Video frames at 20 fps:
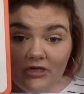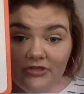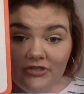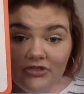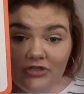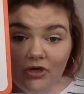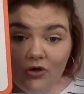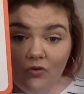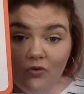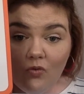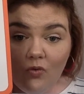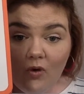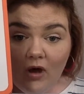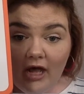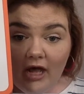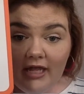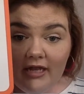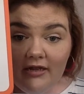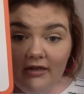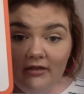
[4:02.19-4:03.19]
So
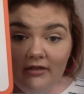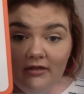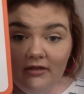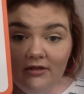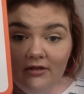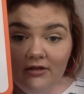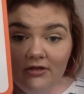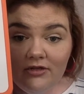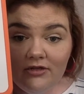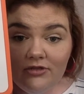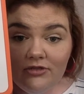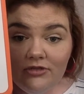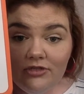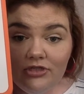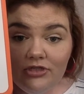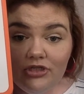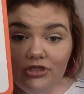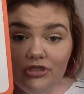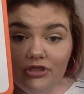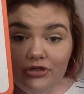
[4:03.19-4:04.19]
1,
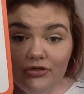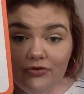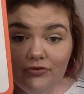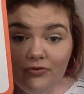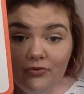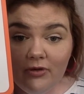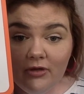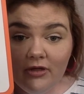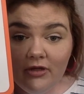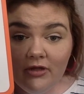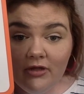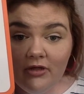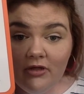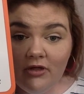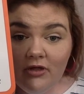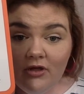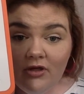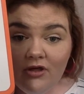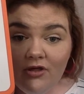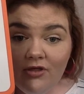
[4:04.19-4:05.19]
2,
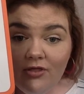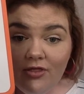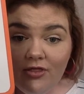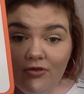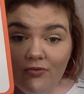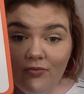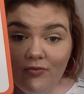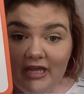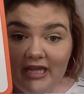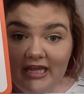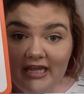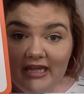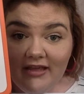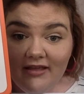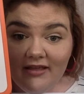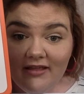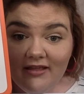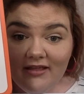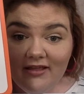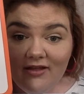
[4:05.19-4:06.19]
3,
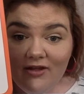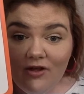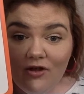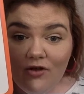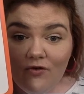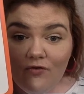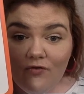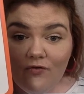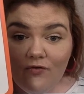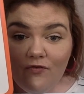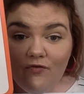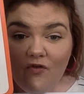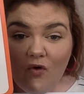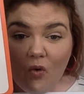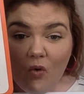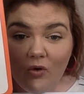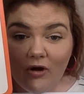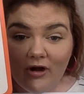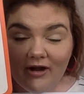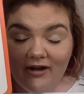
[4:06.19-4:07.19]

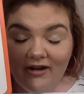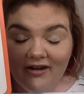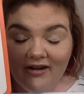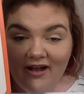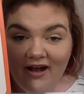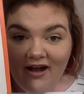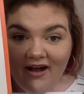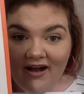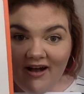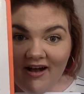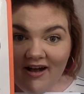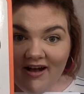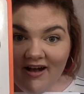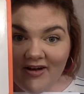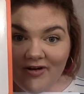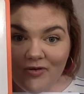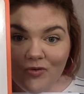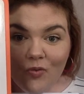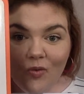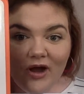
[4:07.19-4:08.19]
4.
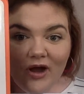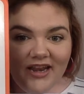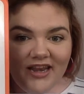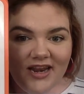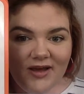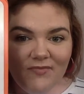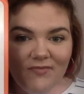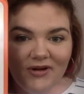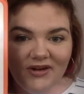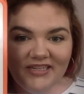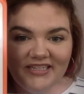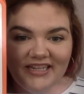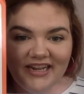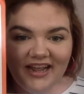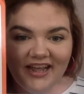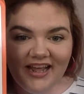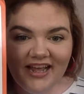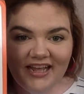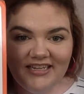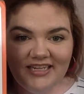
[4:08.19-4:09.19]
What number did
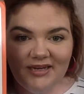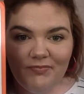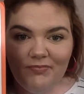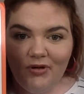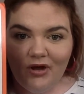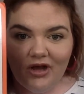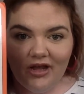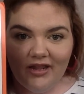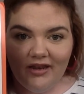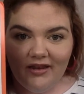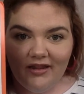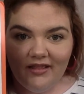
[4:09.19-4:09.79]
I end up on?